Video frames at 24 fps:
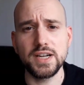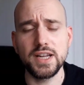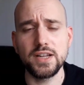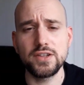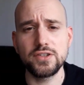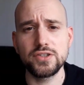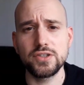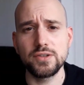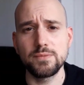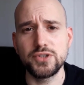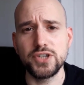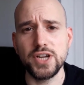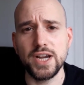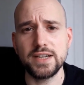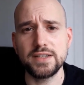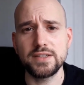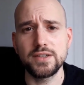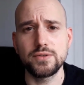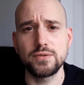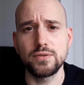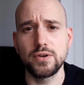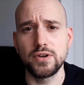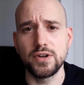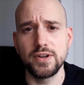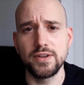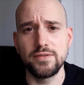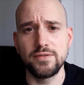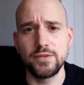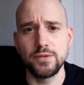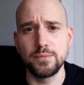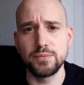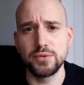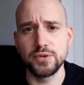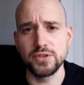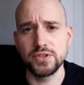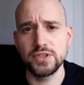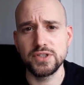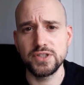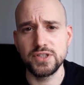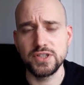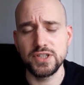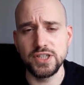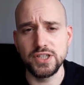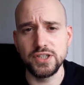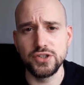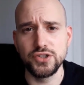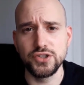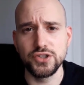then subjected to a review
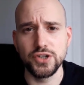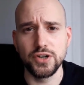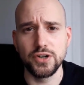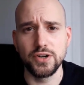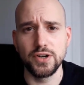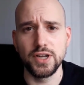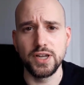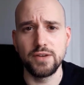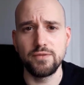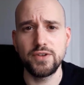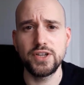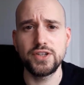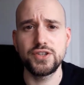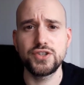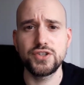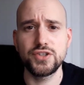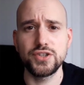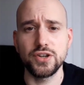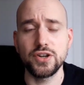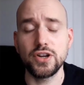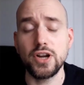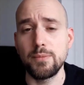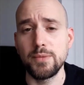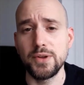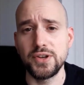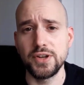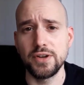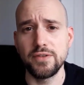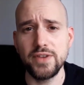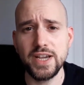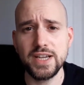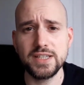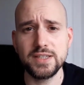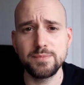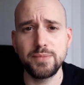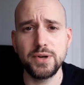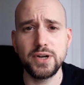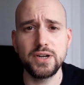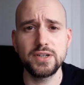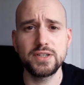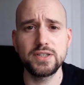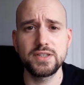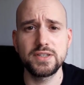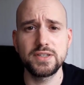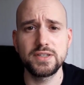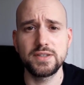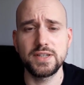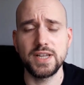procedure in which the committee of
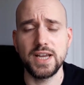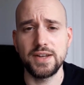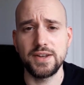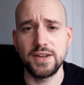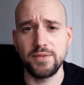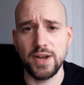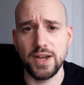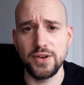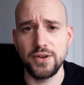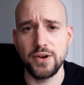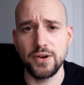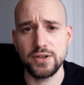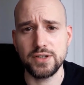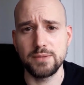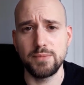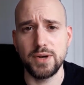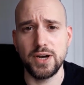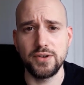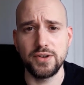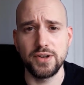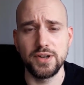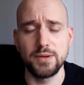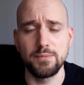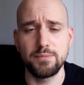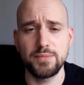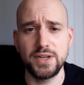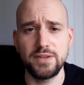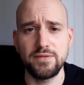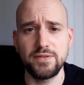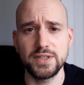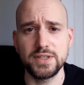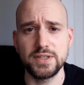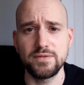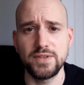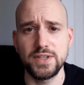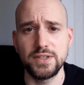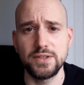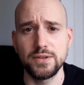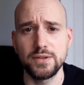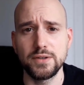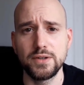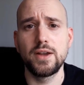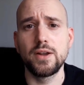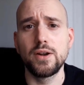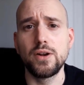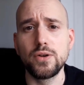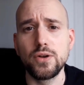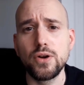experts that I talked about in the previous video
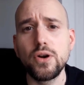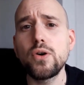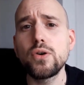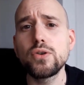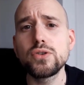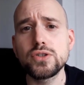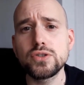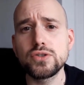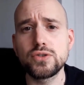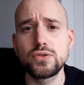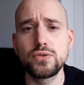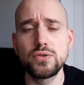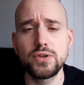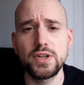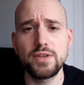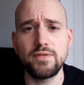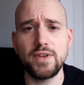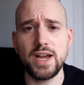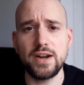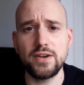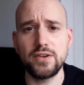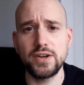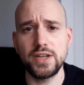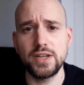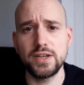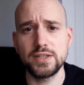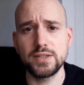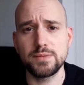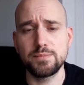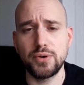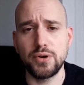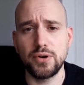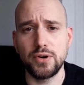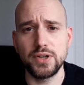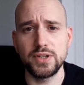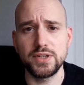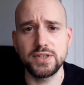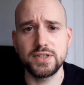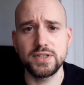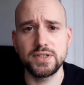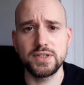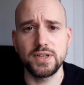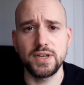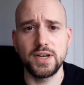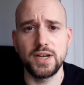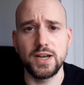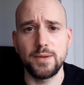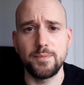goes through the various points
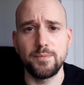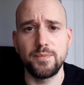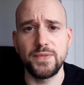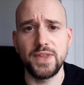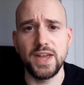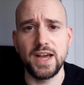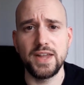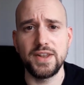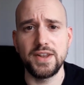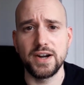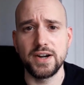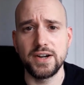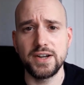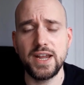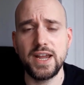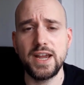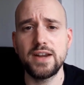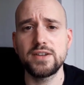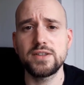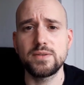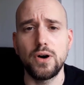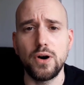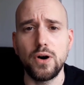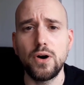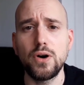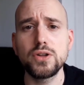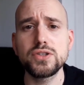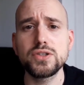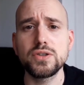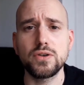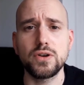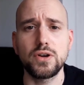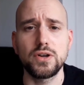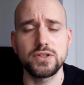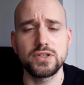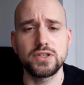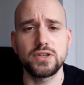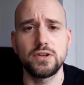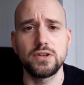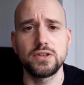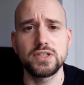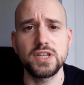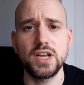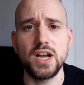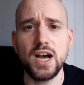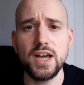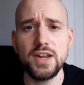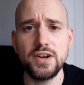that are there, also
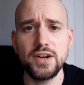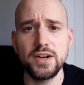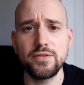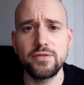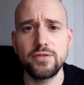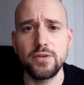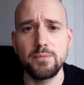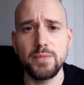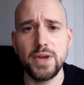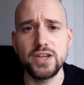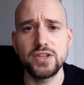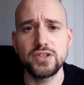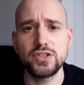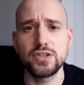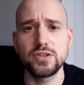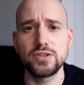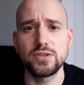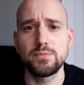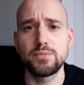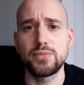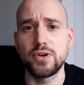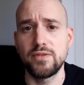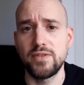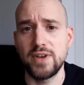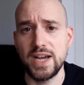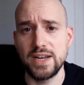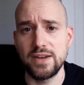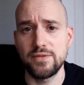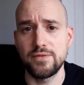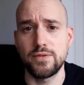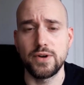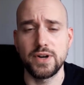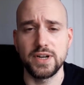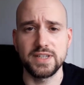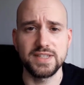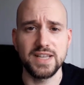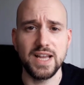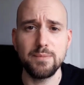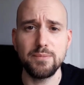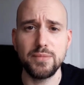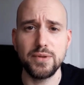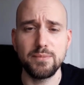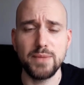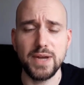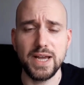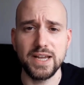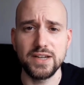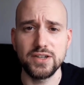consults other information provided, for example,
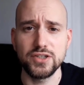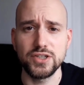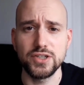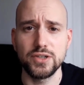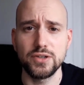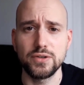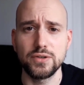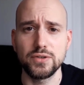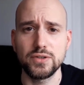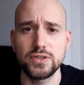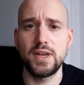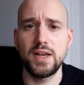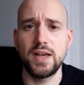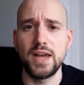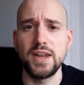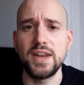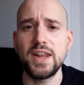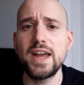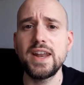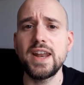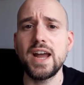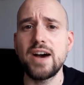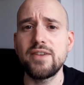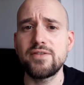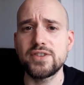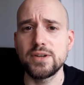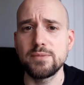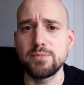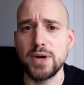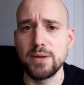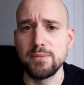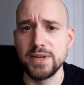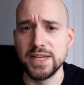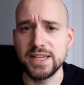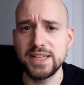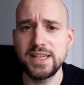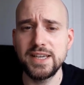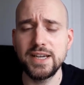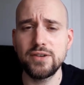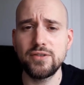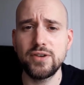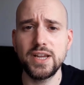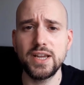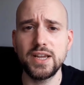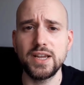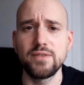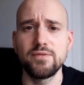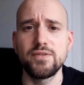by NGOs. And then after a public
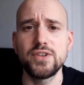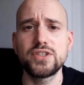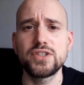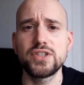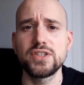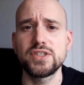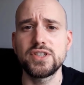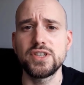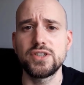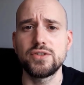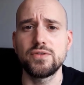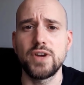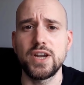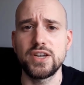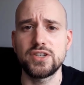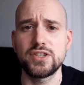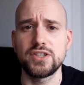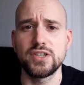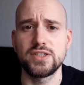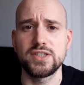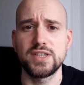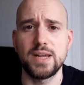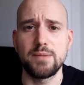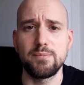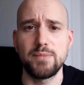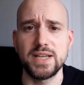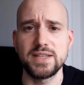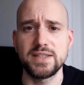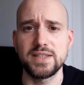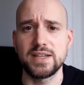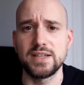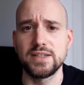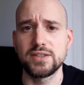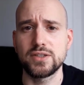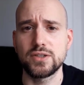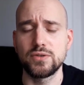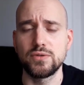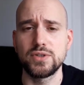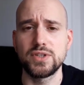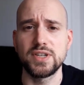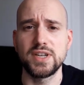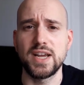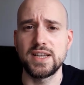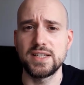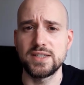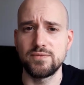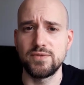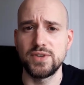hearing in which the situation is then basically
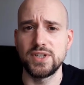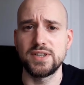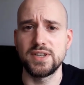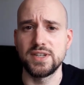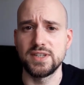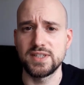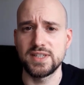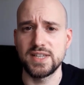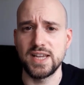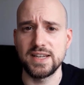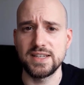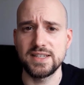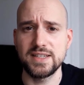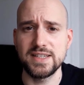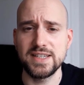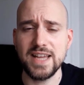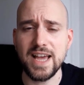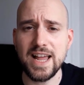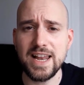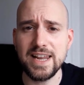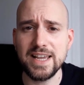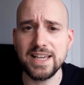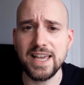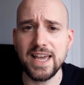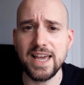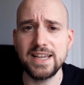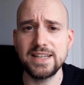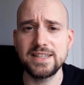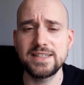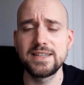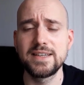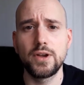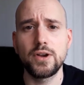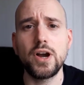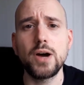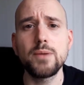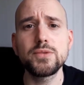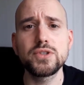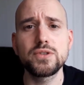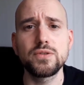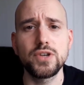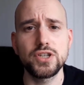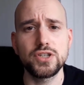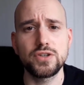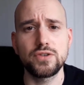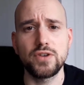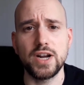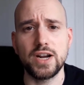scrutinized with a state delegate, comes to
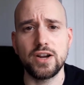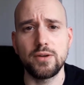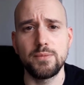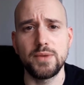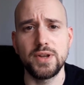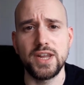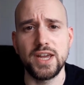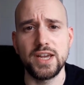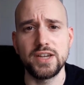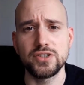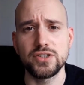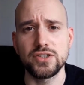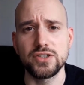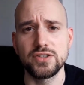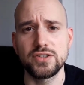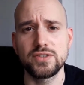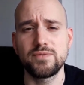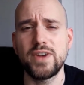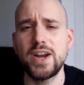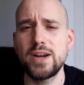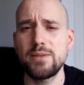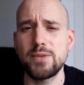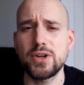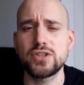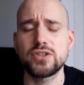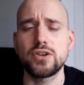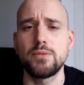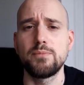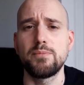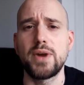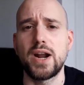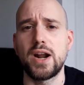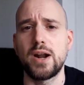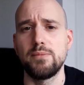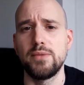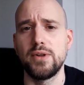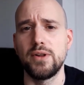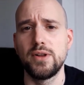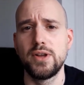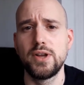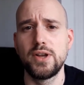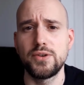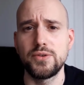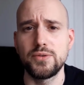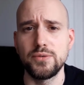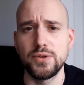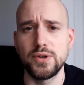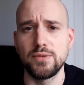issue recommendations very much comparable
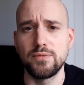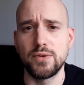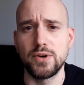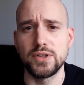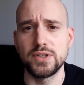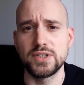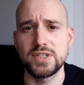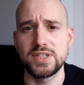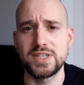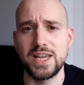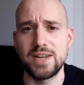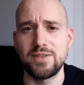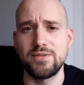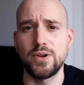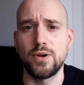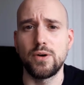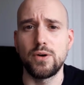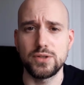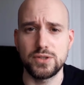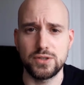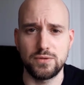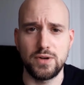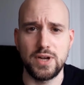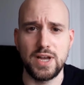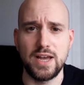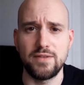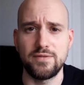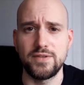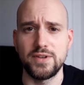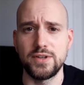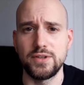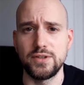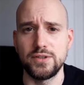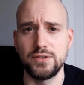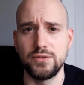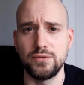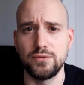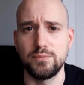to the ones that we also have in the